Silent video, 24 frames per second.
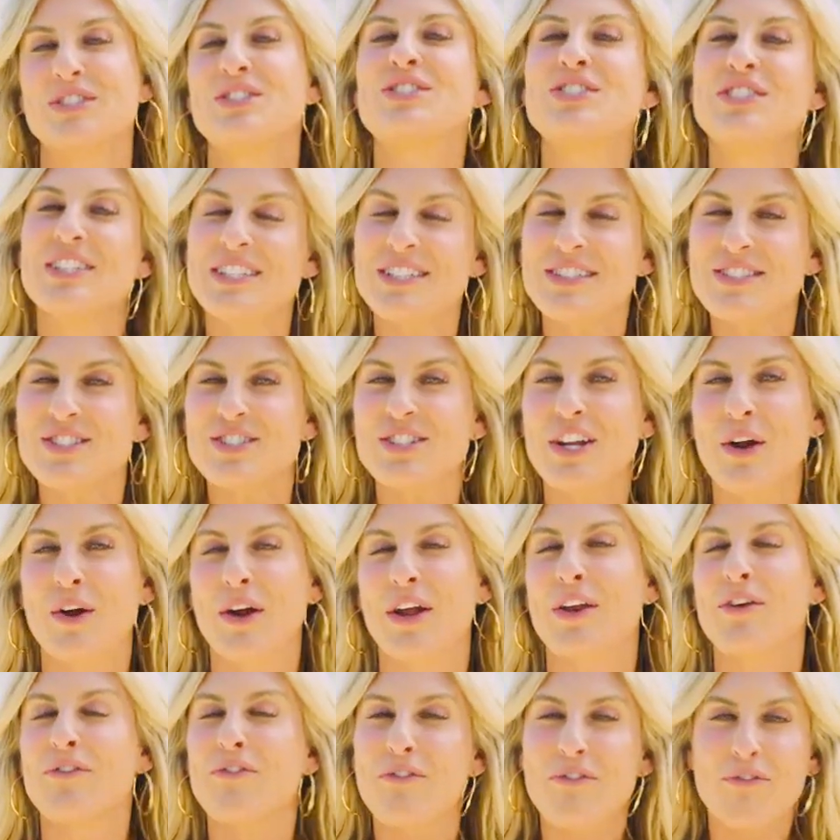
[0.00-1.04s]
She's
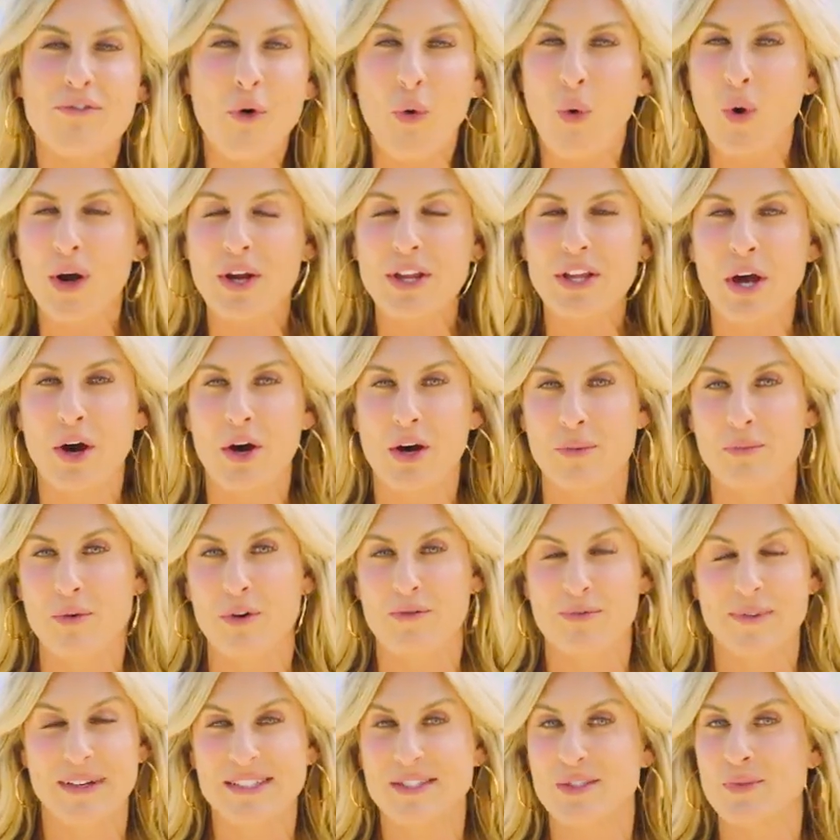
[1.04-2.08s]
sharing 4 yoga
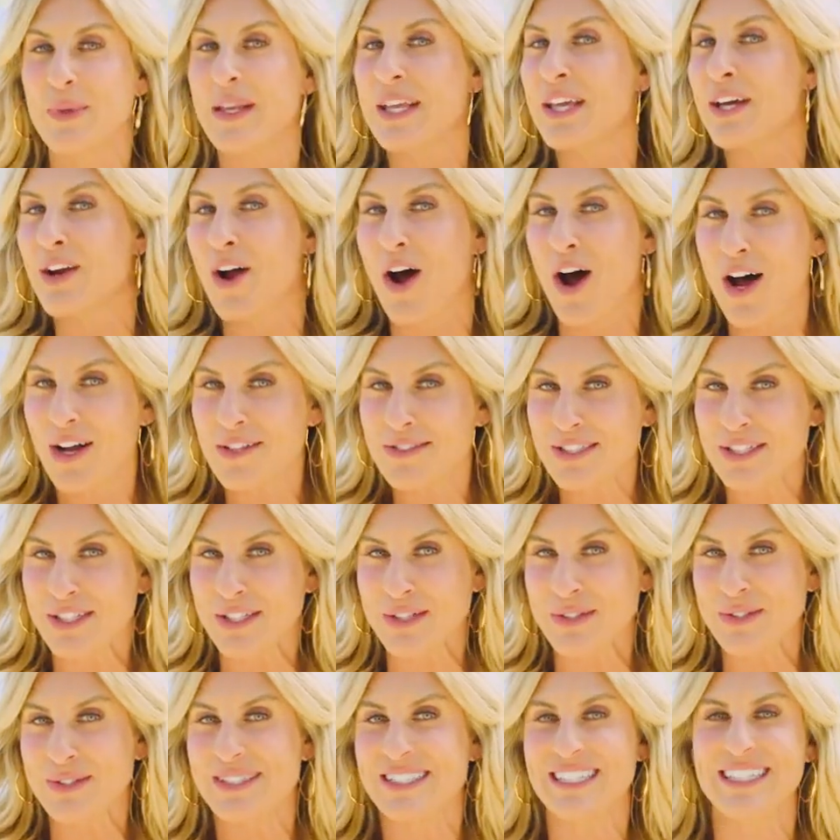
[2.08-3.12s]
movements we can all
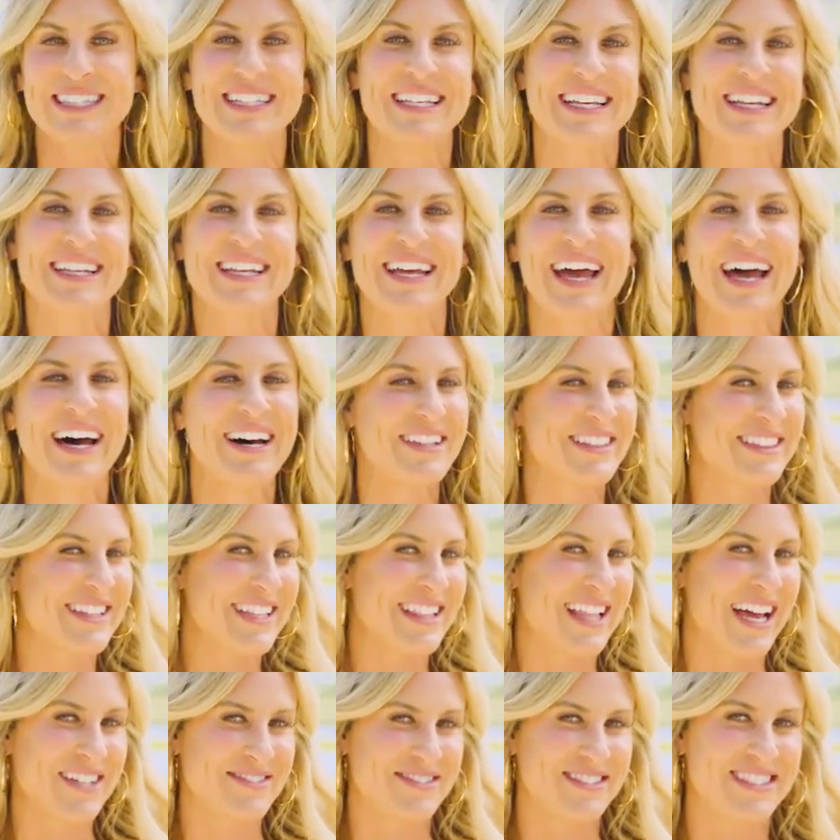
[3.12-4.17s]
do to lead a healthy
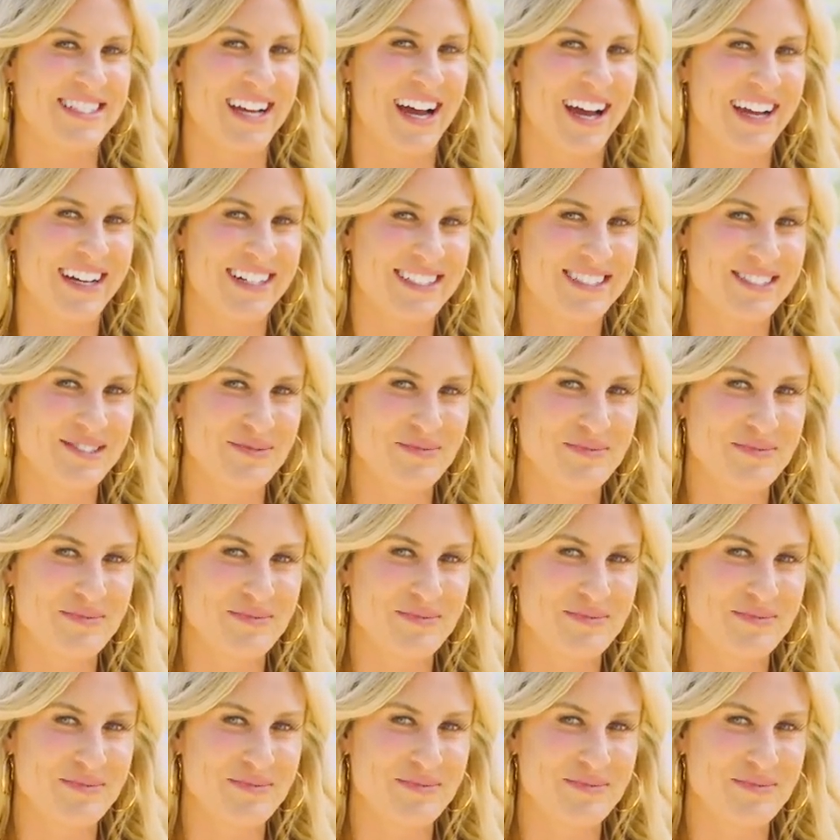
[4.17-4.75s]
lifestyle.